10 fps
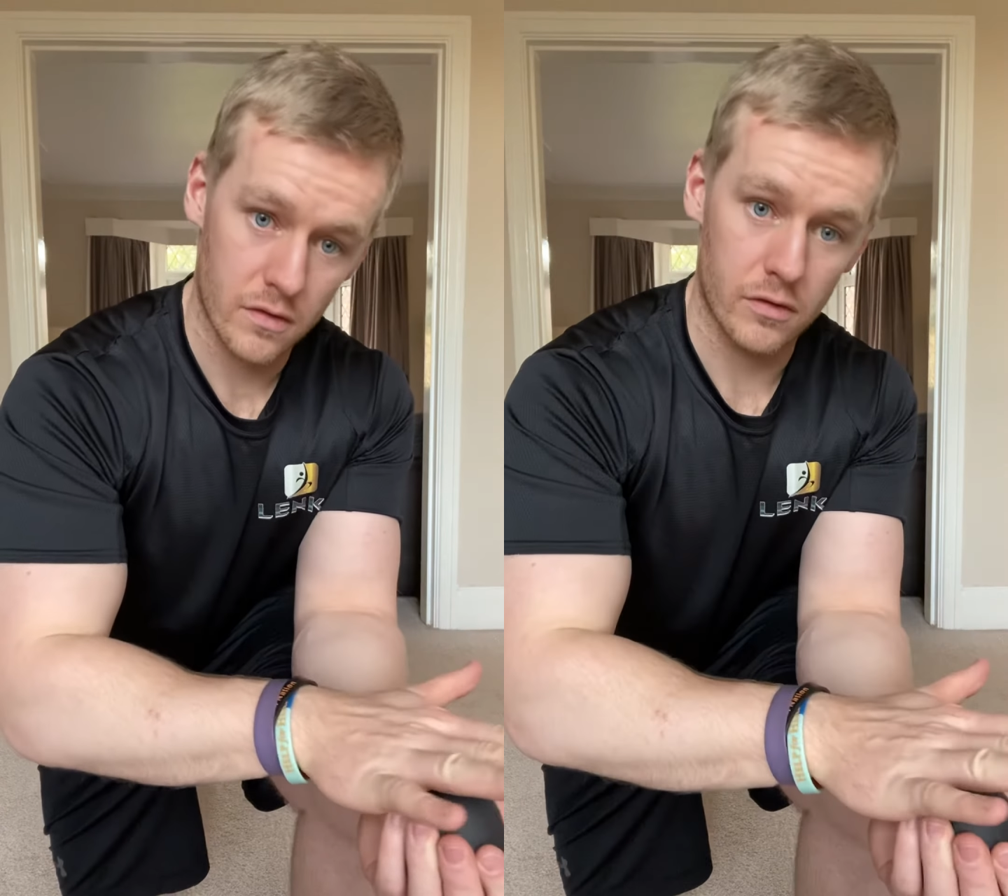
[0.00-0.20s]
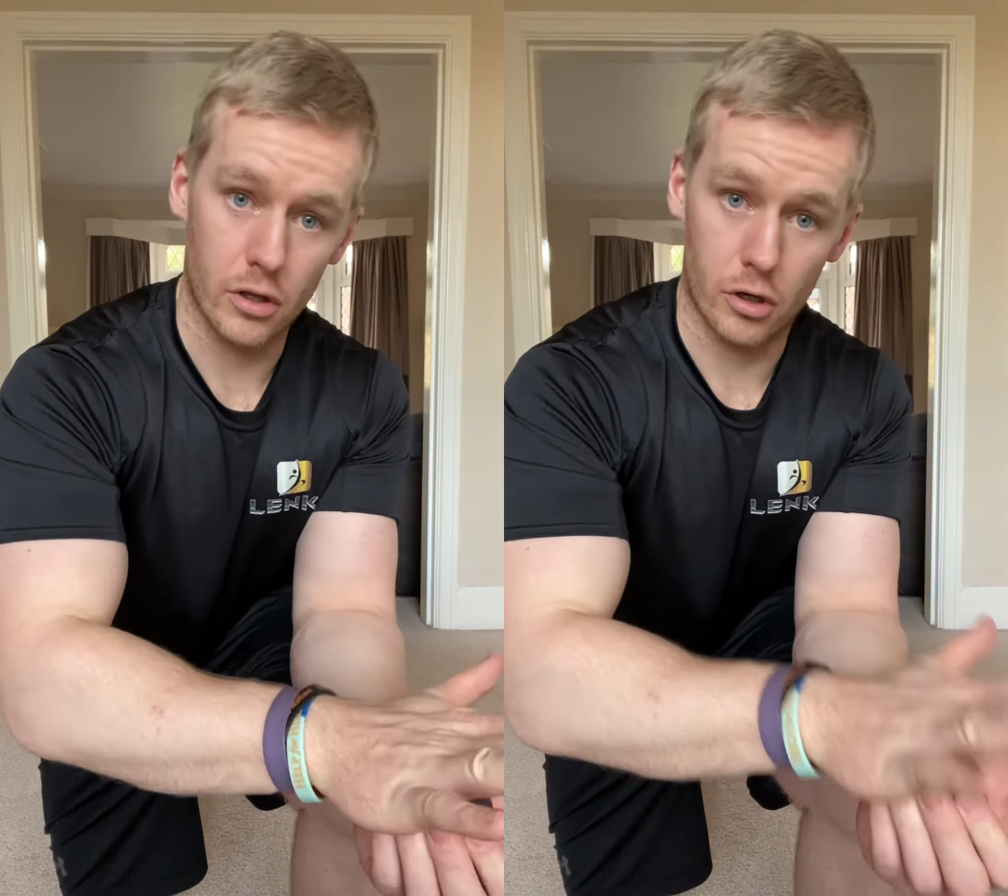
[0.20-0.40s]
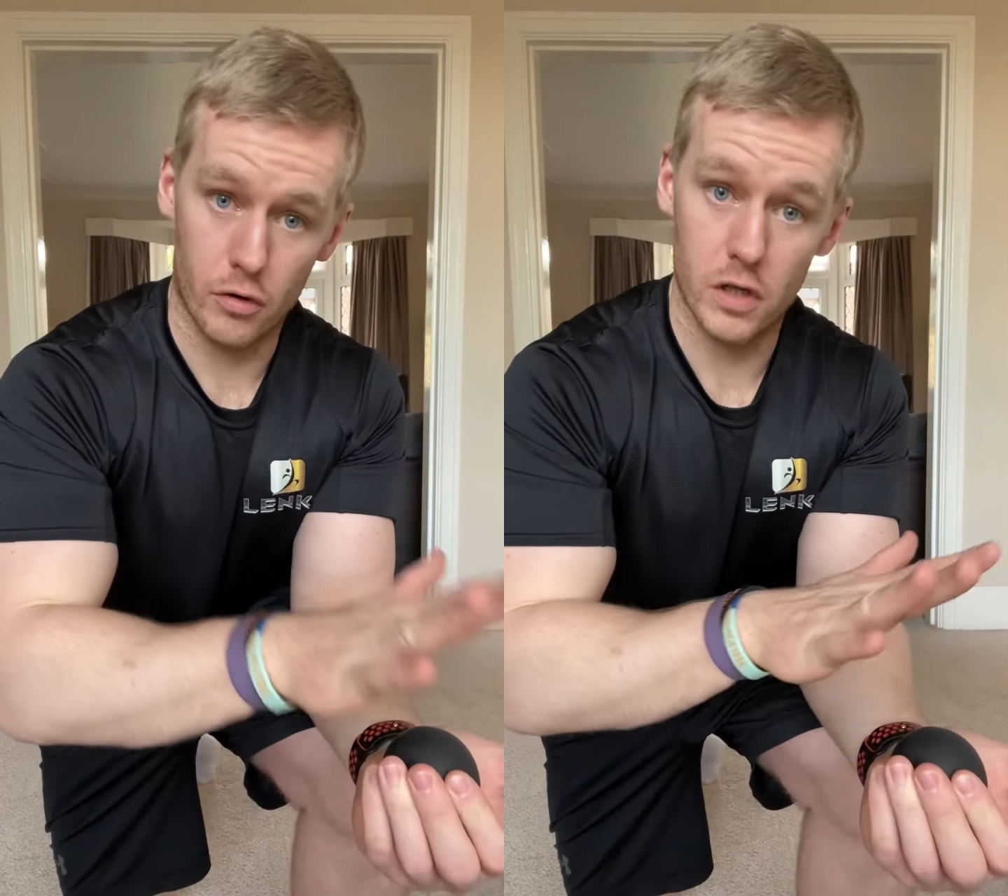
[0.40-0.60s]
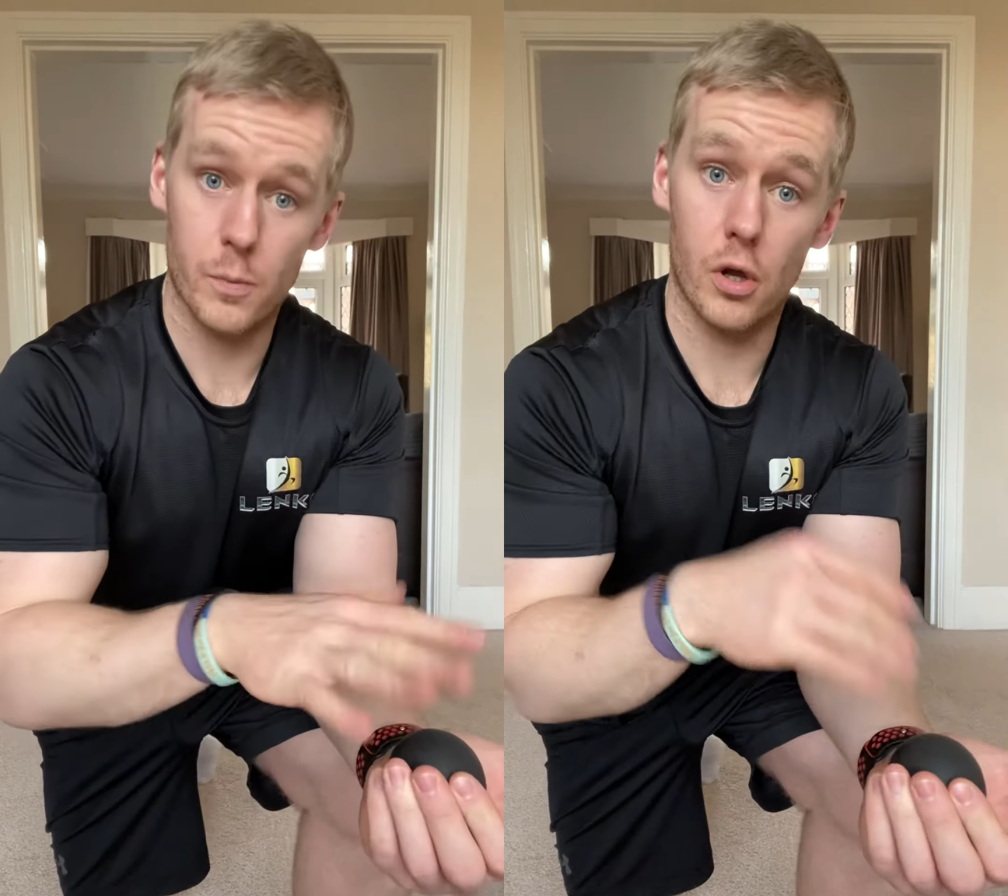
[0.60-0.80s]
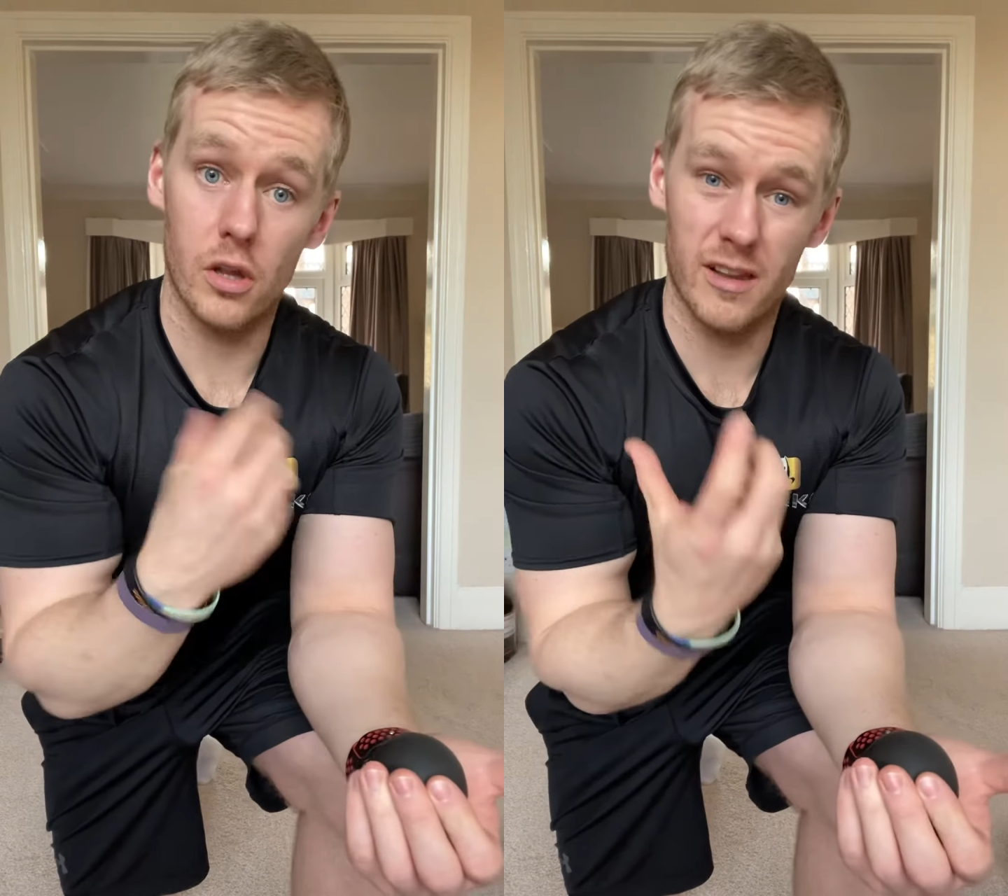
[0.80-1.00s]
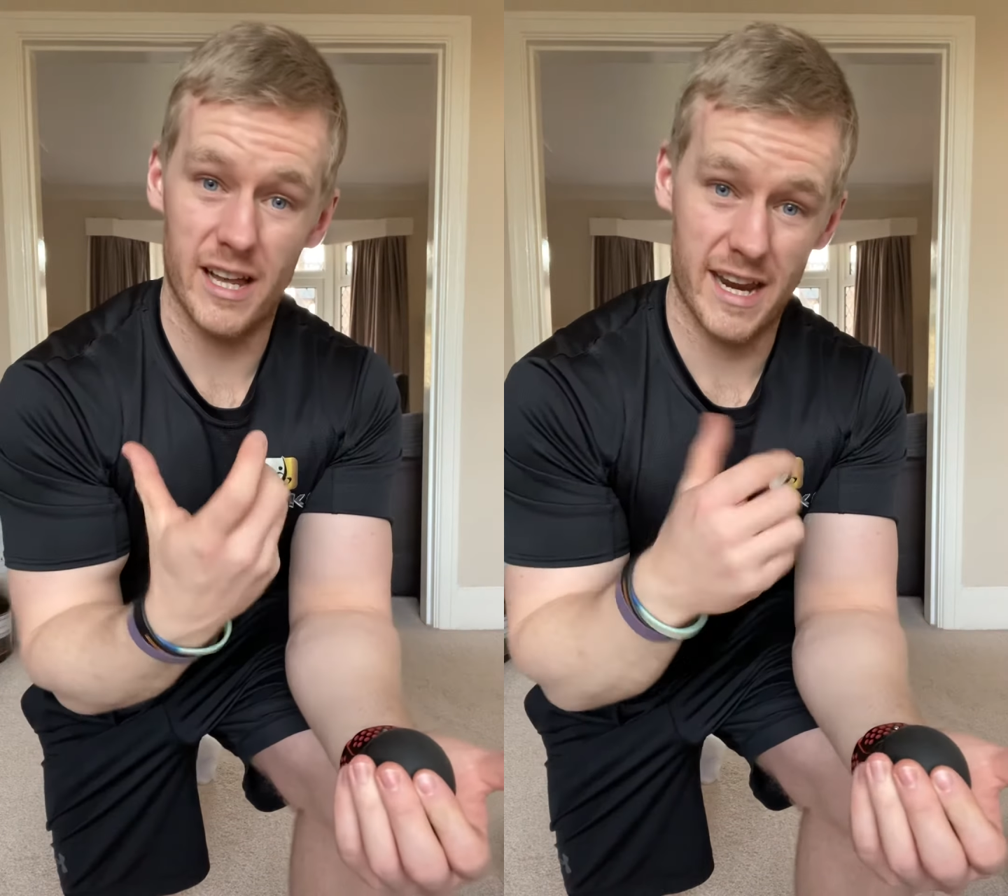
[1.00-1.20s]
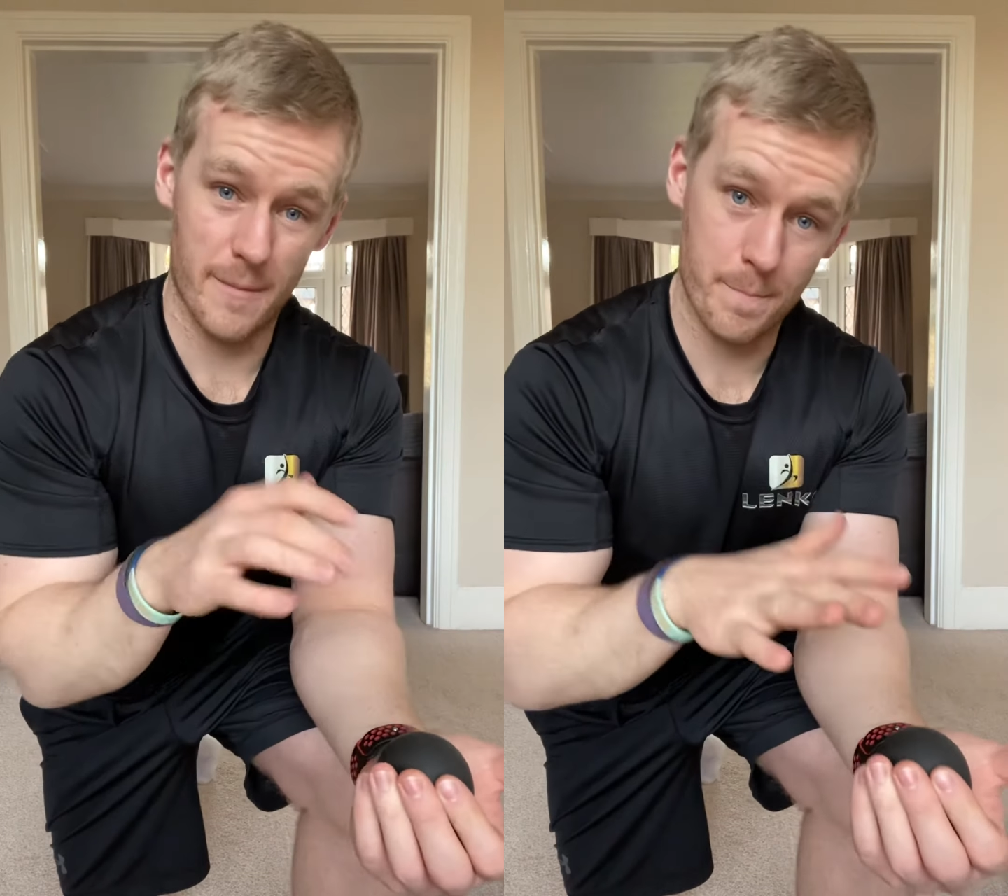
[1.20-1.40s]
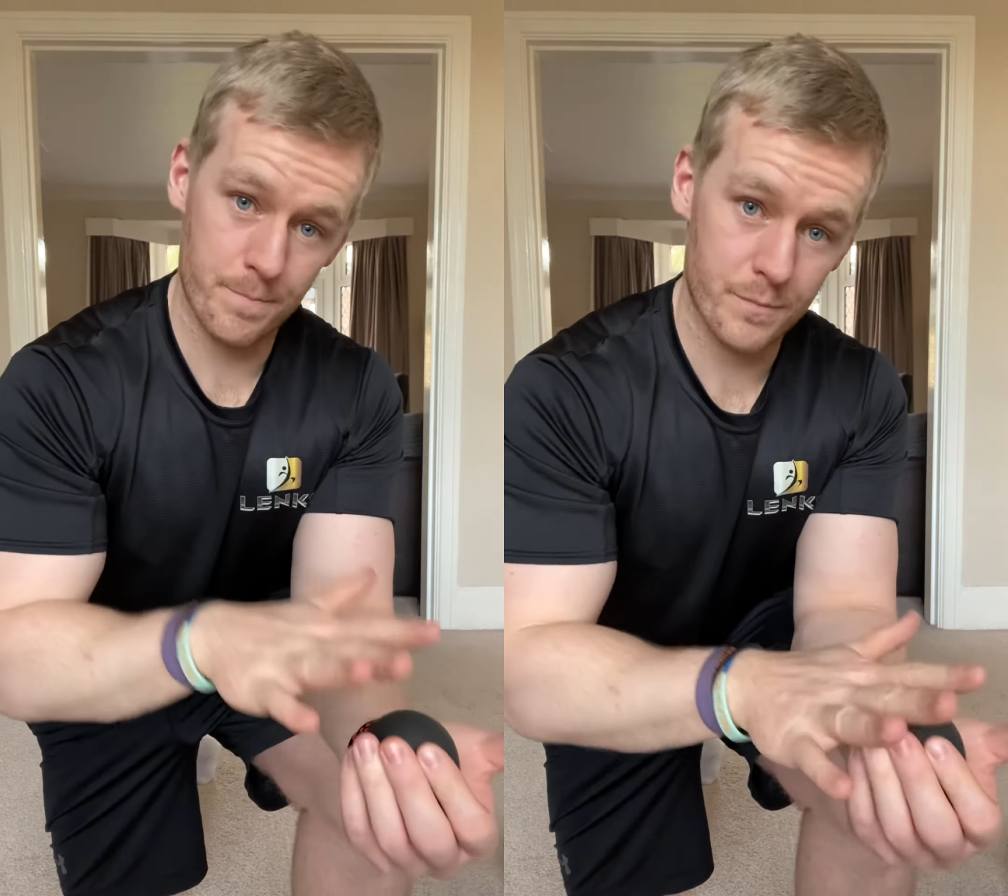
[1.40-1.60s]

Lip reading: the lacrosse ball, let it